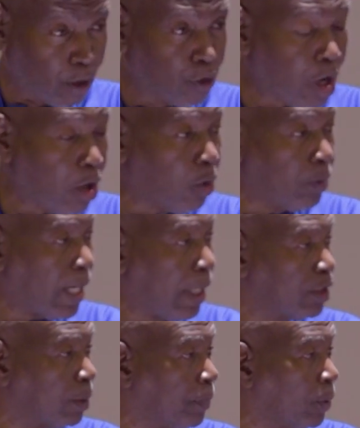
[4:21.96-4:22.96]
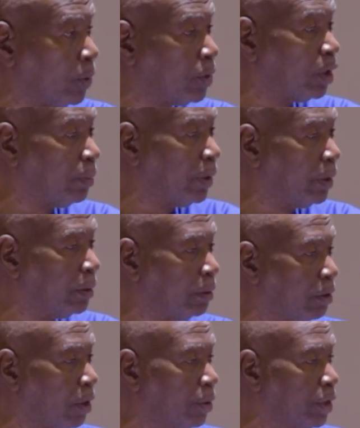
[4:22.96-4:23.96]
Ground is supposed to
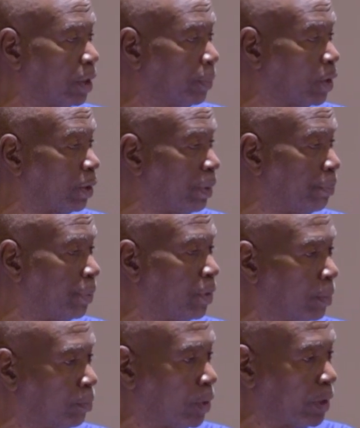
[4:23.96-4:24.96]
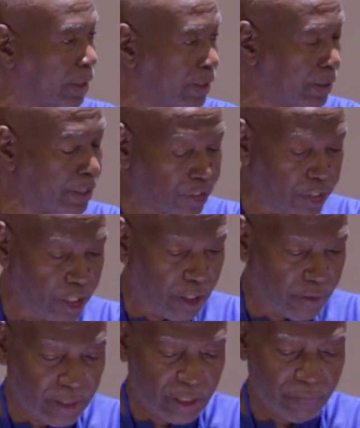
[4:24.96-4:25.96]
be broken this
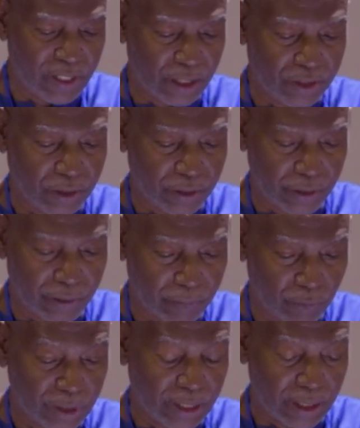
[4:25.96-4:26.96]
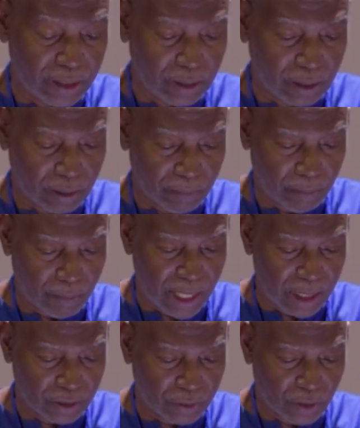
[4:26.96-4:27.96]
year, in this financial year, which ends
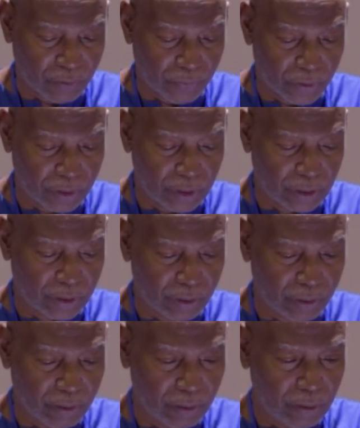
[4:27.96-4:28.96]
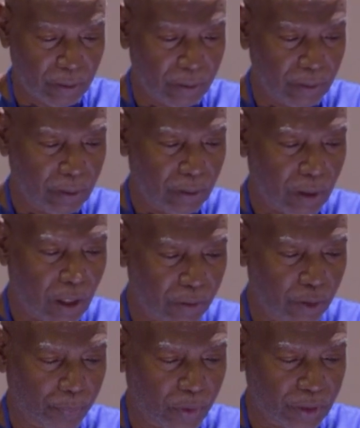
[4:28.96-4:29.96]
March 31st next year, on
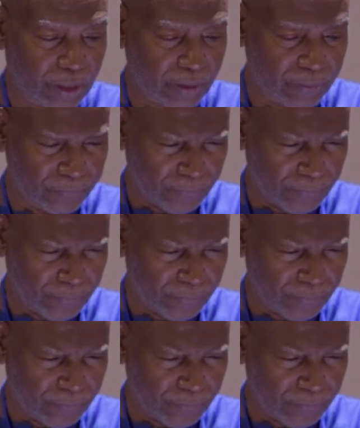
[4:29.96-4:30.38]
the project.